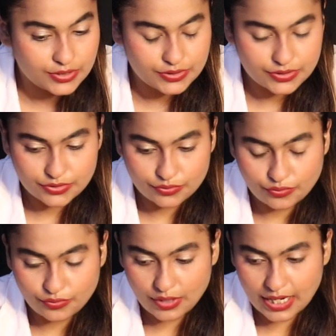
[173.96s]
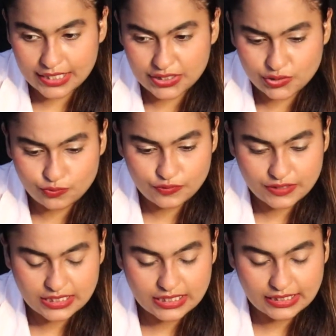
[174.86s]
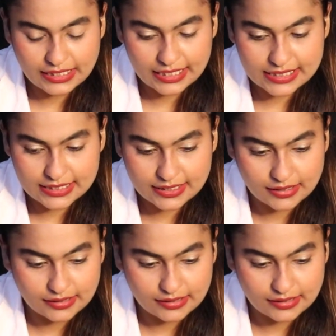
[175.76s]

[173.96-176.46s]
So I do see that